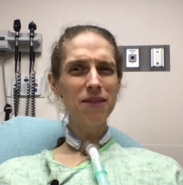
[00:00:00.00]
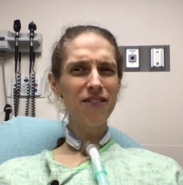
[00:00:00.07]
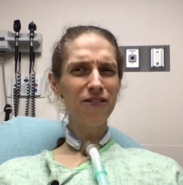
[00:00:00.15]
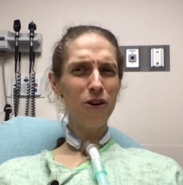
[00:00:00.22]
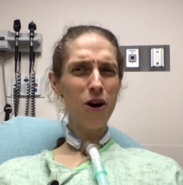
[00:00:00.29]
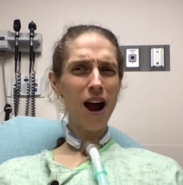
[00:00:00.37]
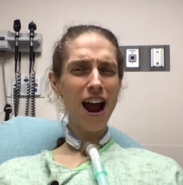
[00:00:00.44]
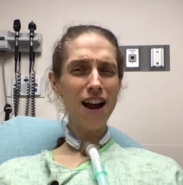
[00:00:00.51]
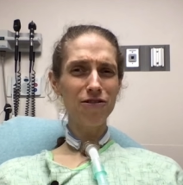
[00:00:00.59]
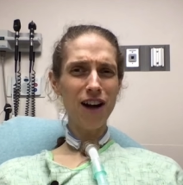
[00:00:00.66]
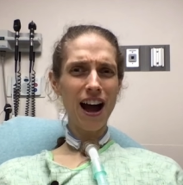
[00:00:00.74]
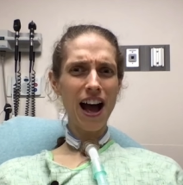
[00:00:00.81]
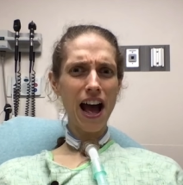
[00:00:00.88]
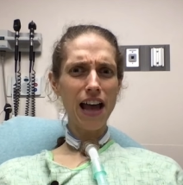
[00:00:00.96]
before I
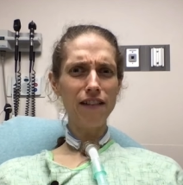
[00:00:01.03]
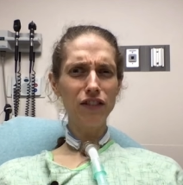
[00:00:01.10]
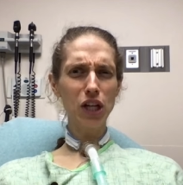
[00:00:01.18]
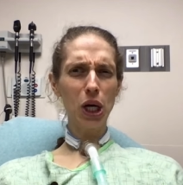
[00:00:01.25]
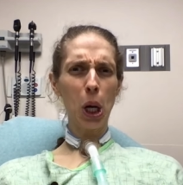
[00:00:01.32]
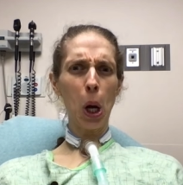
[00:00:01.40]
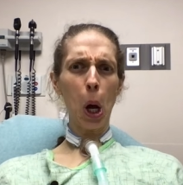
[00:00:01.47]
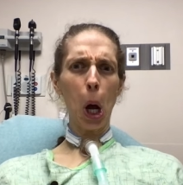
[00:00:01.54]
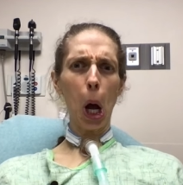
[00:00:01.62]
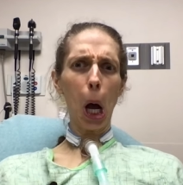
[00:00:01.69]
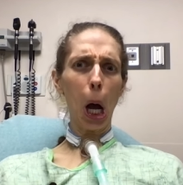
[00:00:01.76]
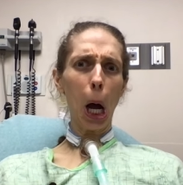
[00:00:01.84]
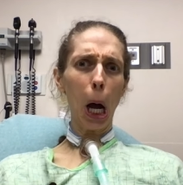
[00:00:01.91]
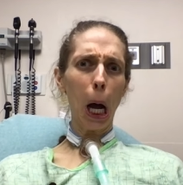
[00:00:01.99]
arrived,
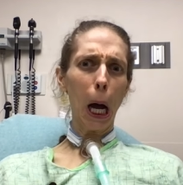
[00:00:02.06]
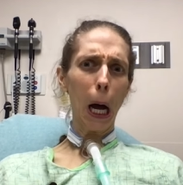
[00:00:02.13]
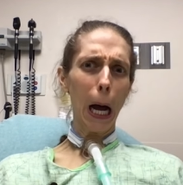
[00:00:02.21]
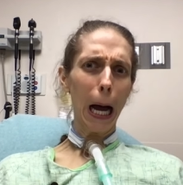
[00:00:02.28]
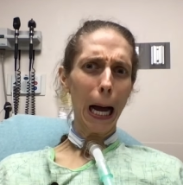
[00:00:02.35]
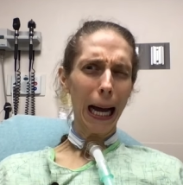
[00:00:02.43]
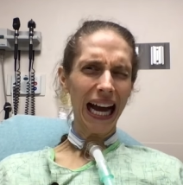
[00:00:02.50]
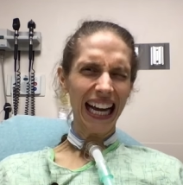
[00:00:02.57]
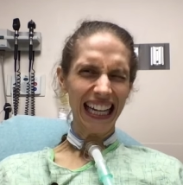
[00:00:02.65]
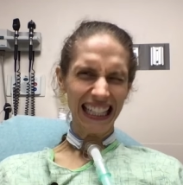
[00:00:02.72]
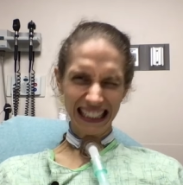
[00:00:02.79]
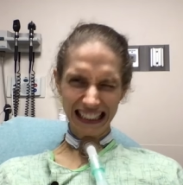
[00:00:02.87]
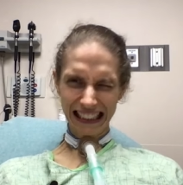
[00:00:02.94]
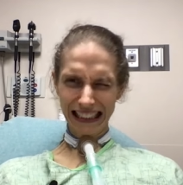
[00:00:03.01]

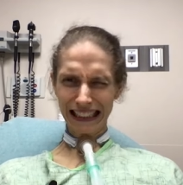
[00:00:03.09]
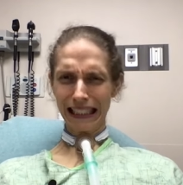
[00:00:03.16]
oh,